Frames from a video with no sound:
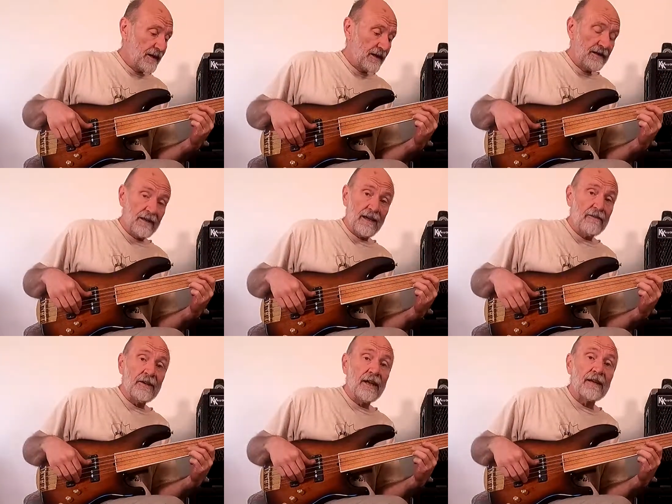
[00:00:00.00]
I
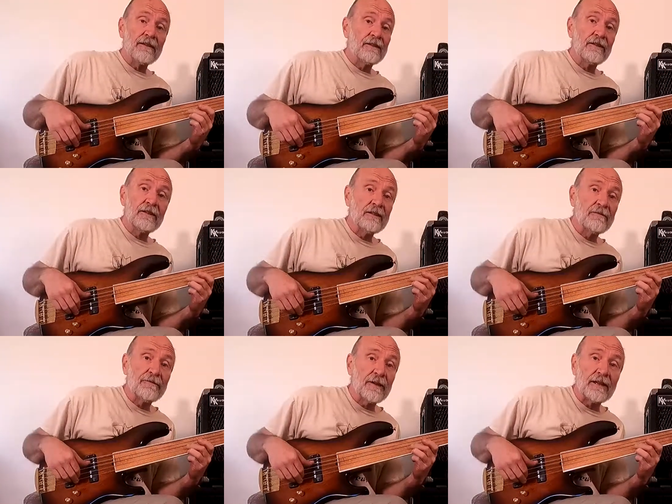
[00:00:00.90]
haven't had a
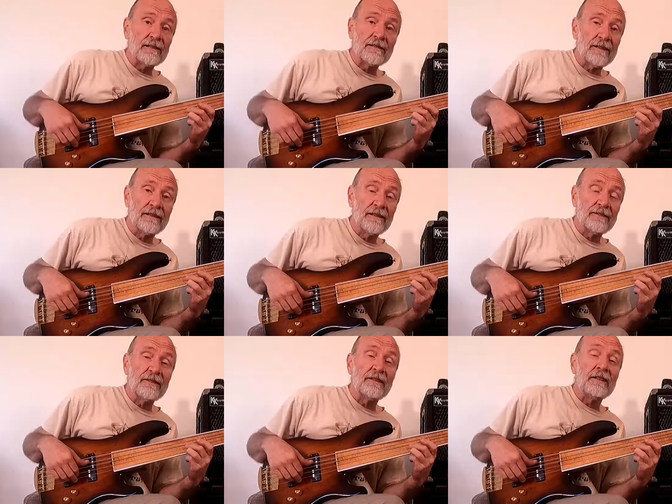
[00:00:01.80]
good fretless like
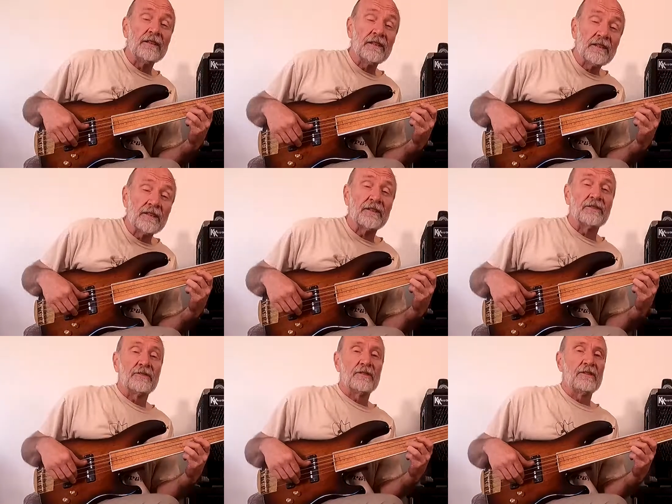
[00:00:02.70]
this in
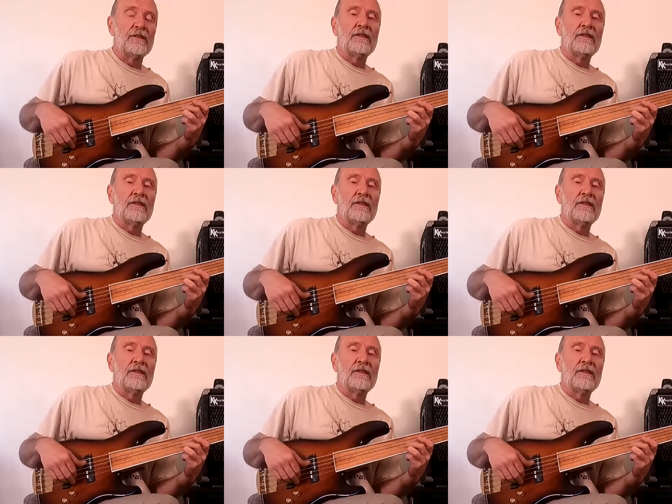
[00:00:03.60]
years.